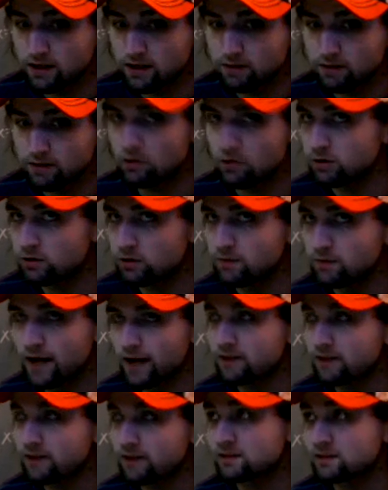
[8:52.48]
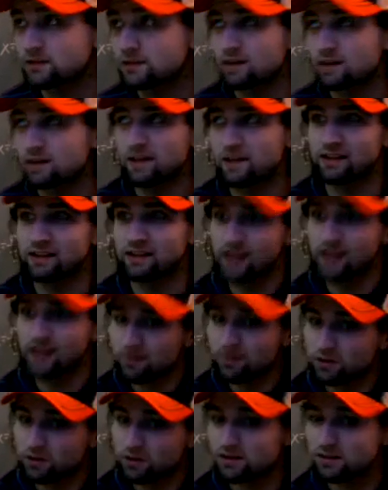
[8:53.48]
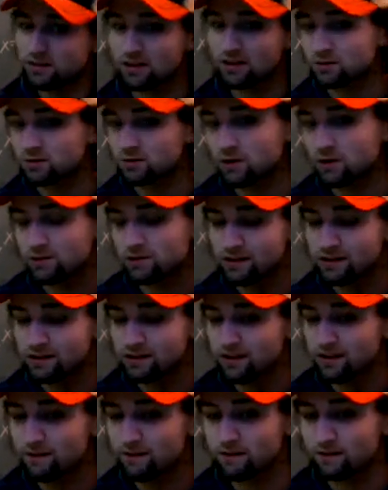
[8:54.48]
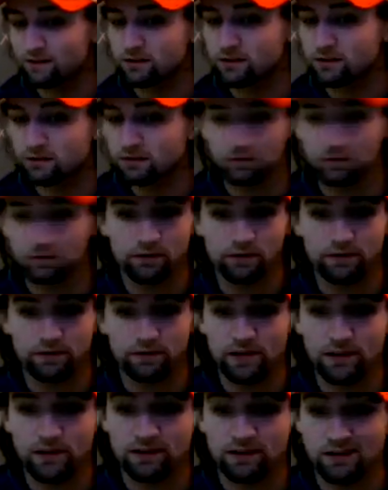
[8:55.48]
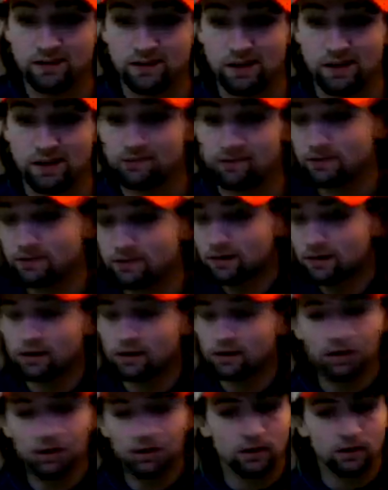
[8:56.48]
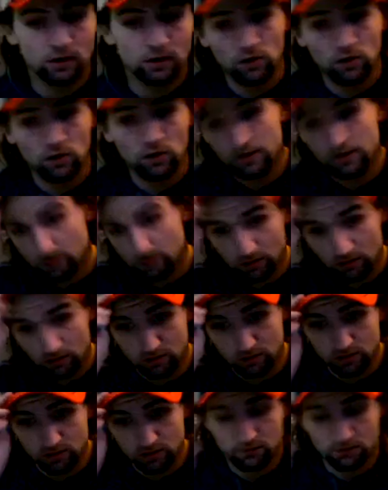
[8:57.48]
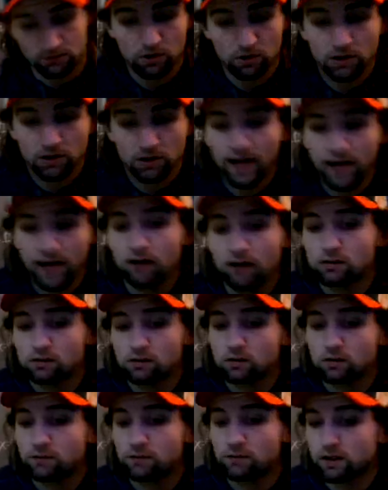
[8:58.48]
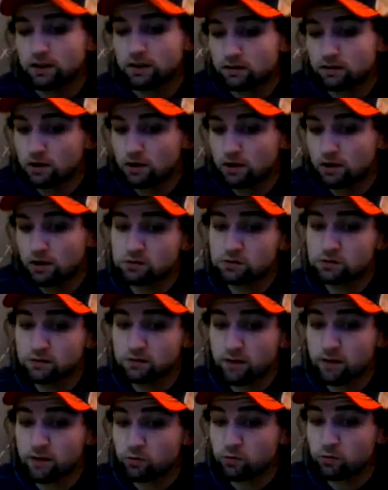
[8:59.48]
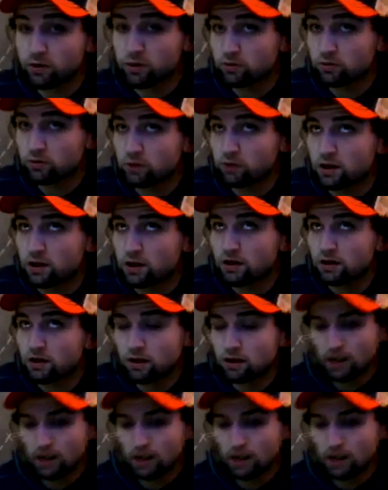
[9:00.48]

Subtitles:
and local max. It's going to make a lot more sense once we get to that first derivative test. And if you want to, you can just look ahead a little bit at the notes, 5.3.